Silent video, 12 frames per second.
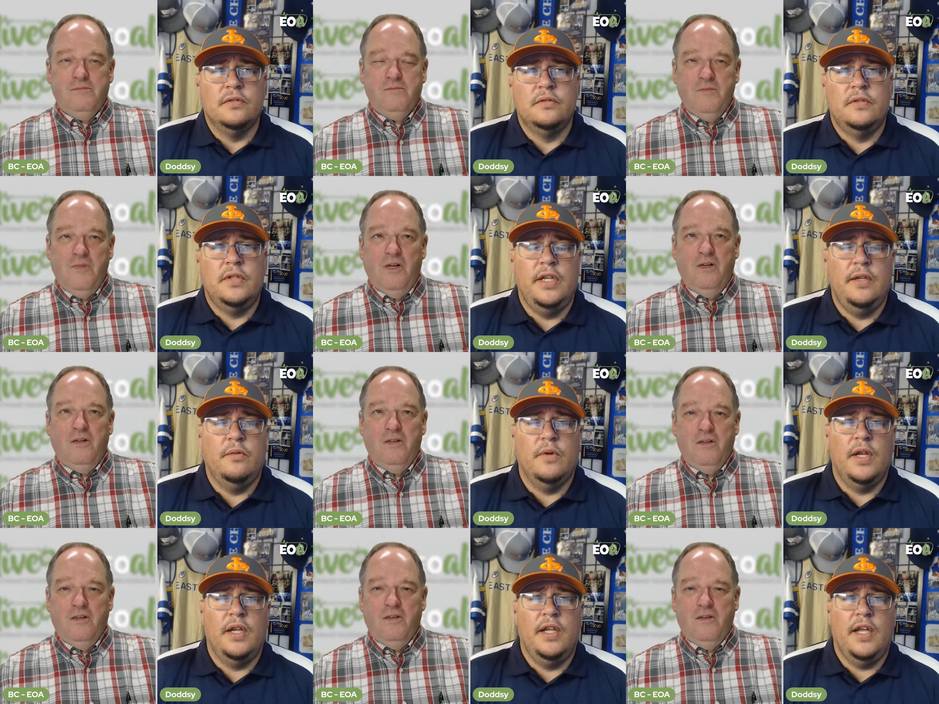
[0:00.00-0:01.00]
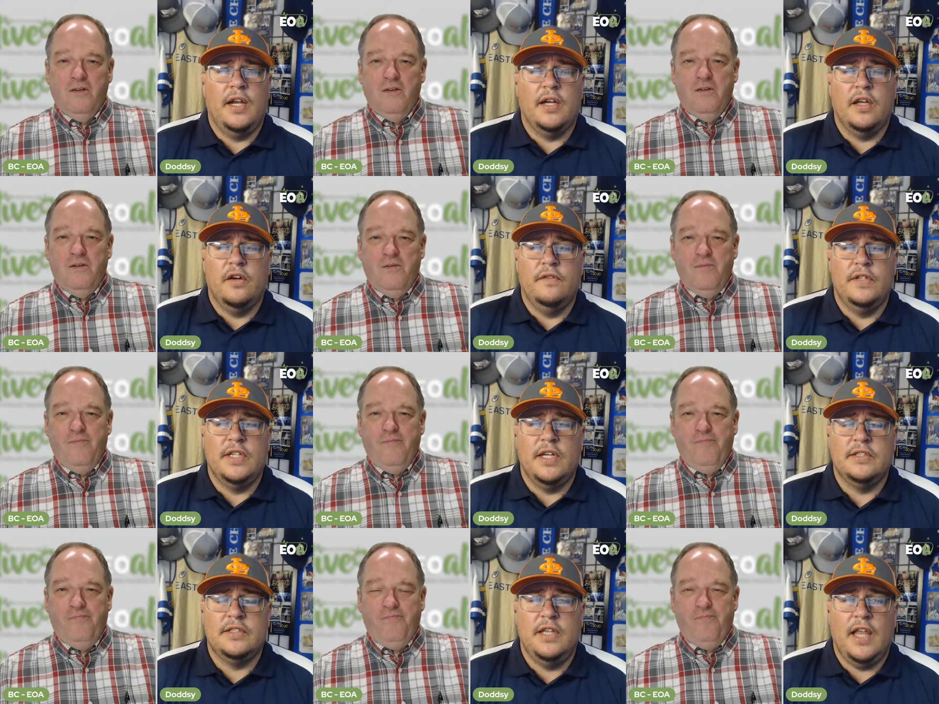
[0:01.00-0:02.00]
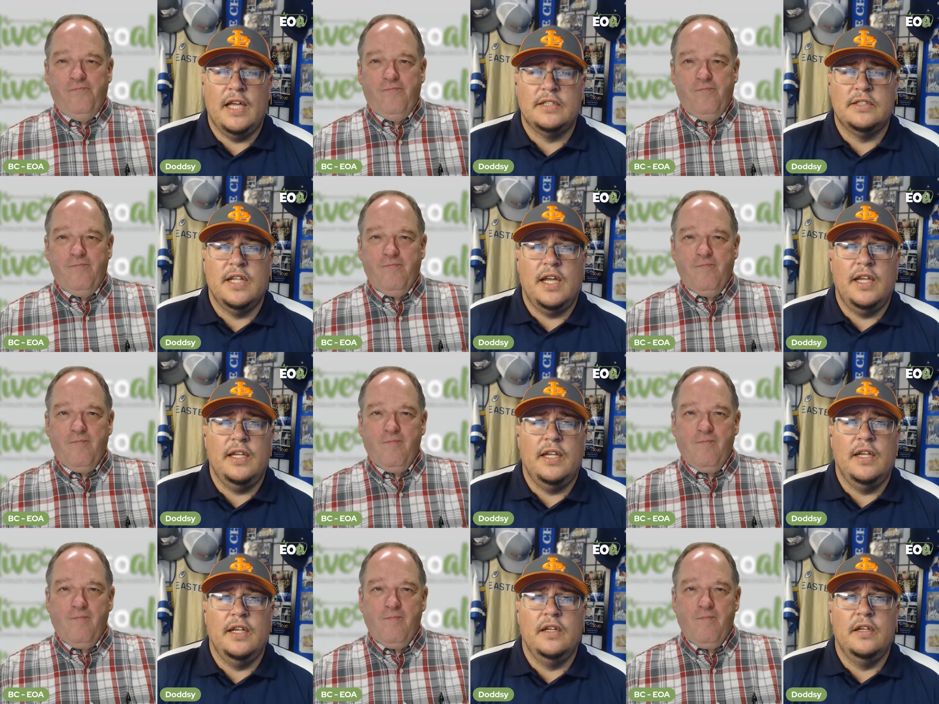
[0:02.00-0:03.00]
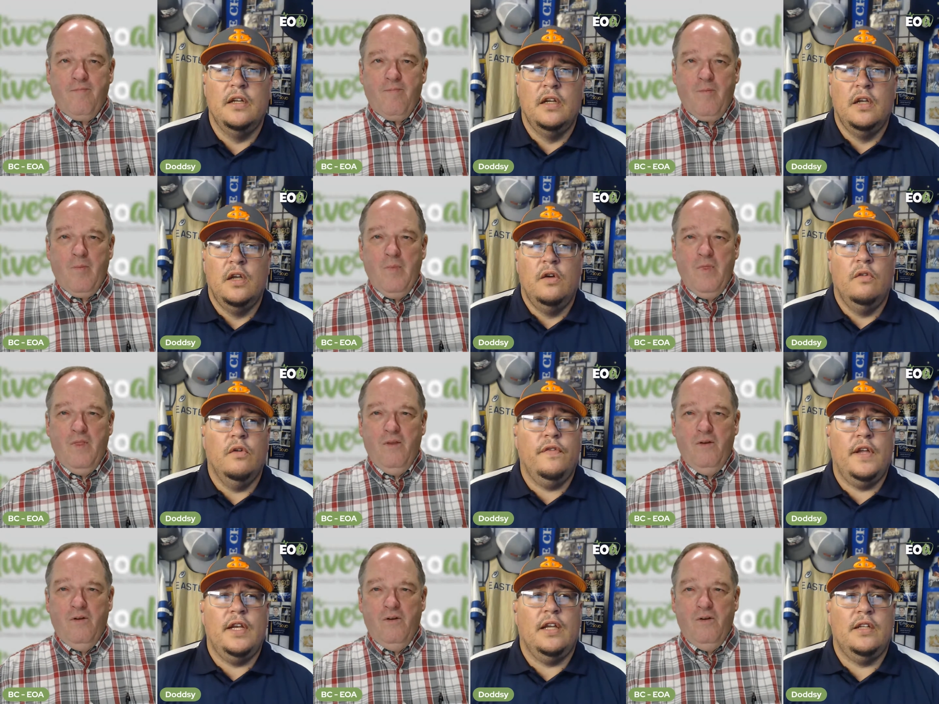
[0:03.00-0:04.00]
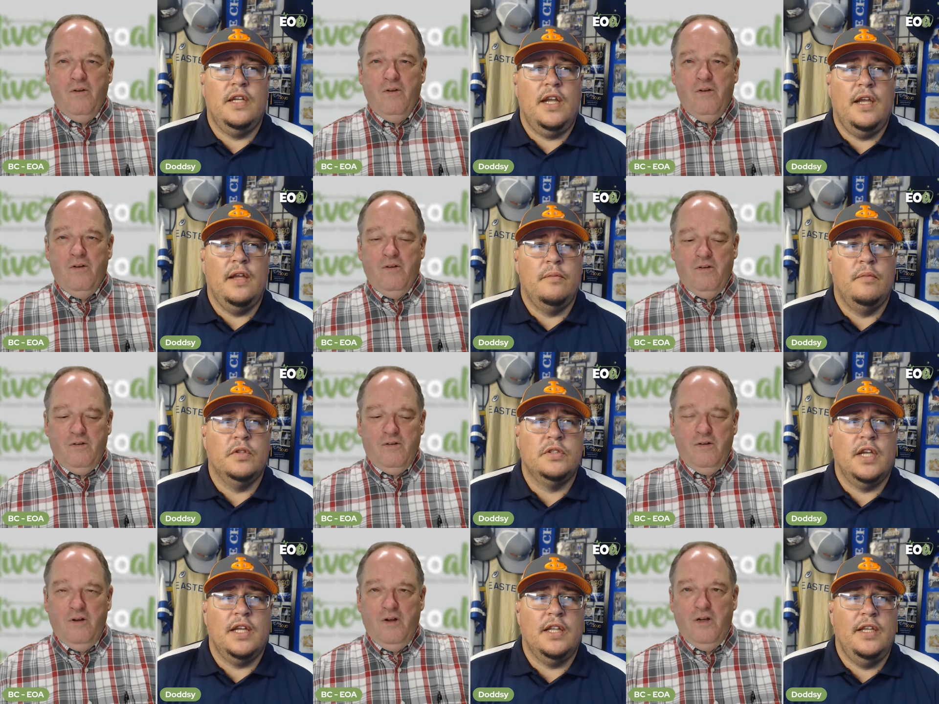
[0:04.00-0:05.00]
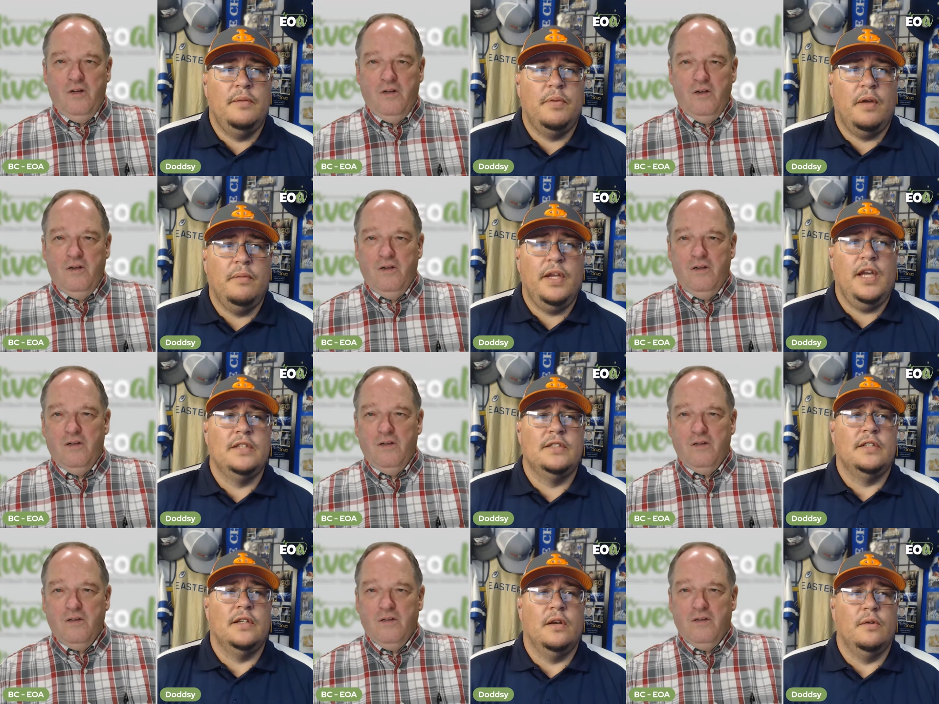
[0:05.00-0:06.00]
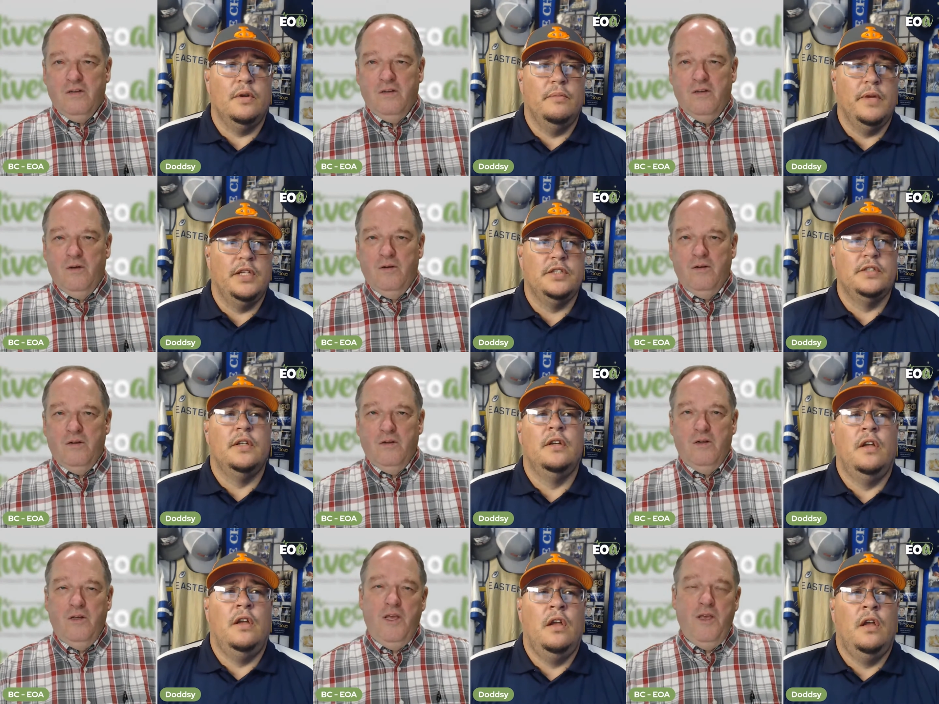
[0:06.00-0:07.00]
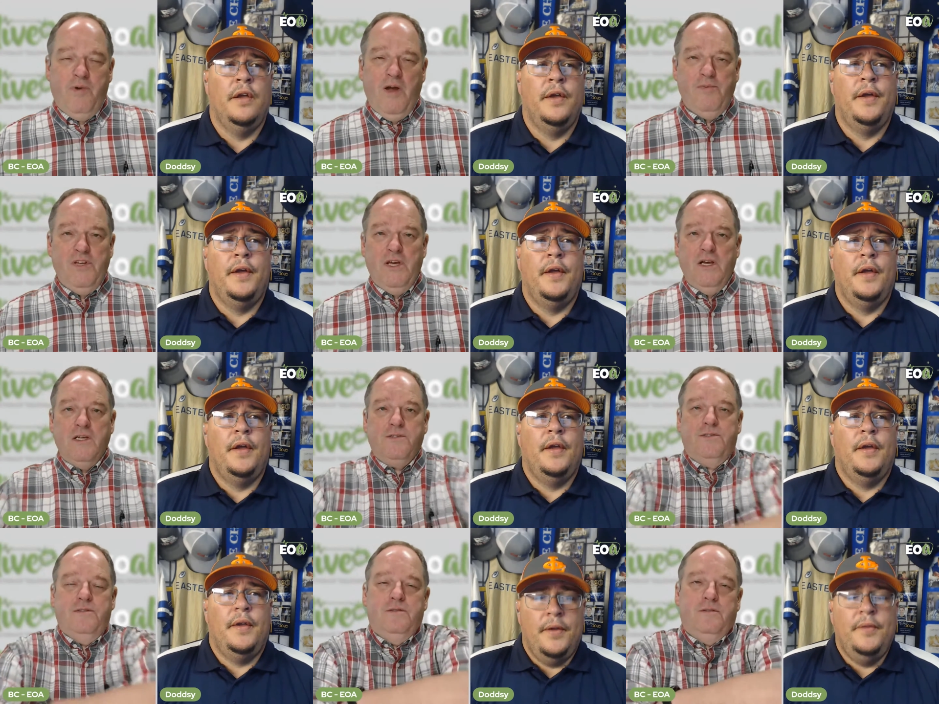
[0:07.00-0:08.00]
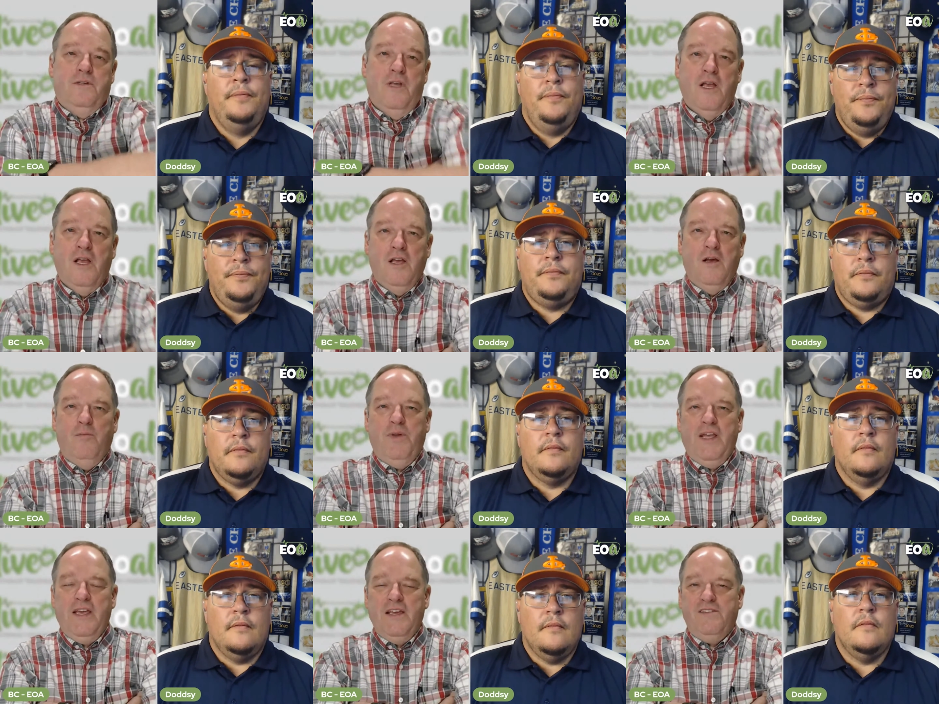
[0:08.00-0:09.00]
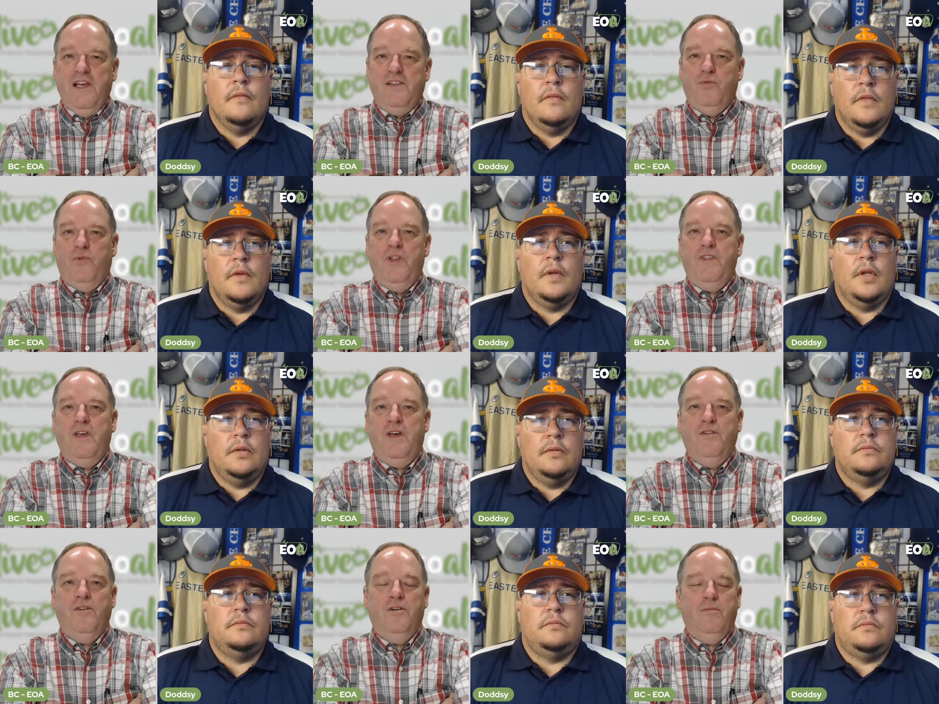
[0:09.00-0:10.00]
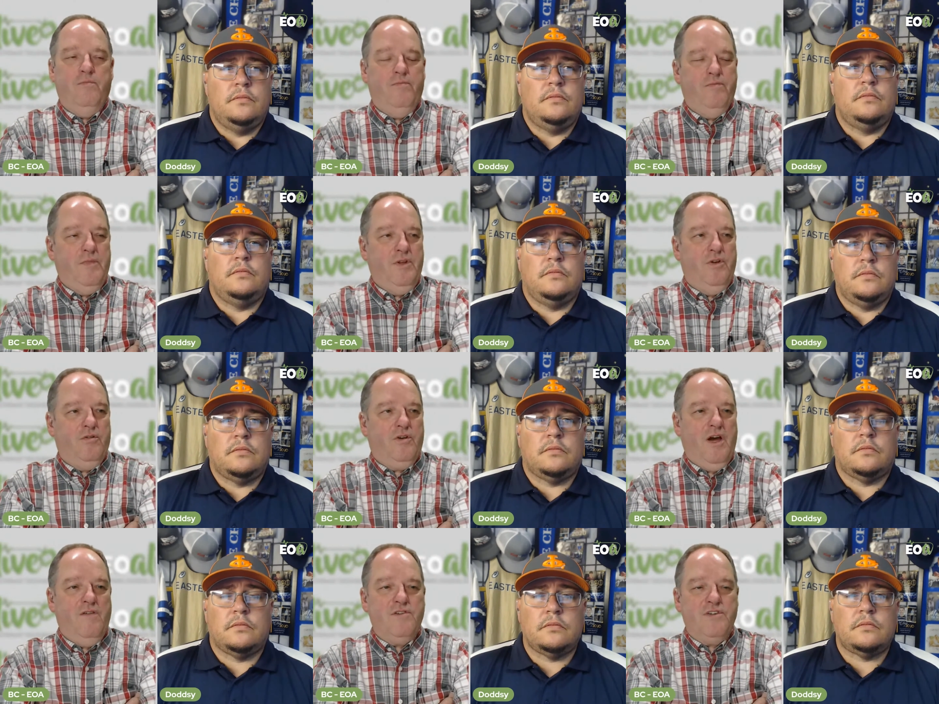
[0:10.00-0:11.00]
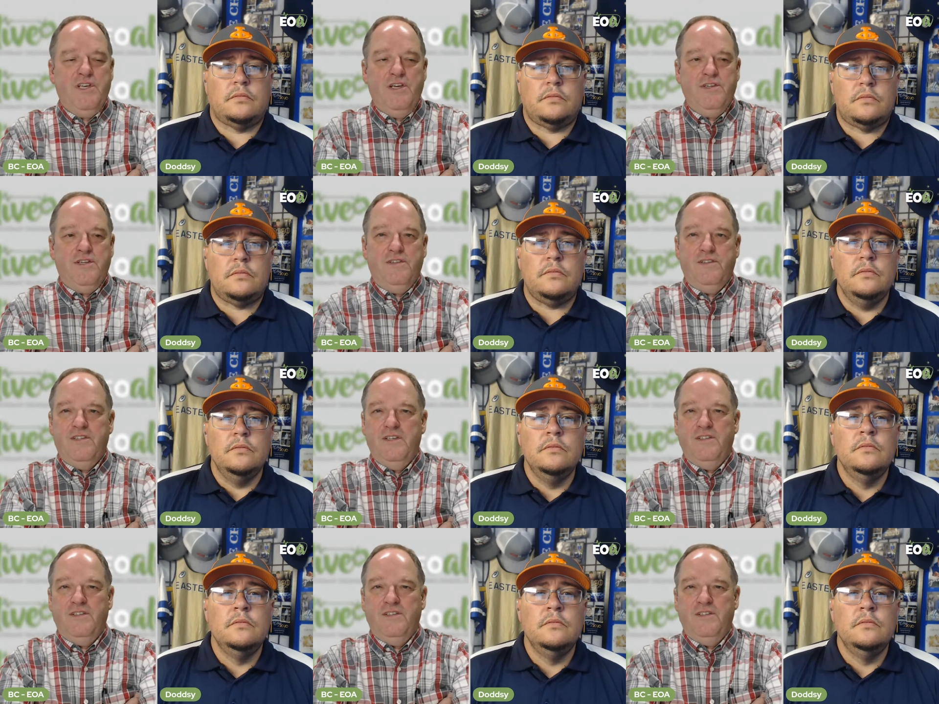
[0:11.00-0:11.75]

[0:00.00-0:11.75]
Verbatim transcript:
Speaker 1: so he went he had a covid test last night and we'll find out today most likely he probably has
Speaker 2: it i would imagine he probably does but i guess that's one of the other you know conversations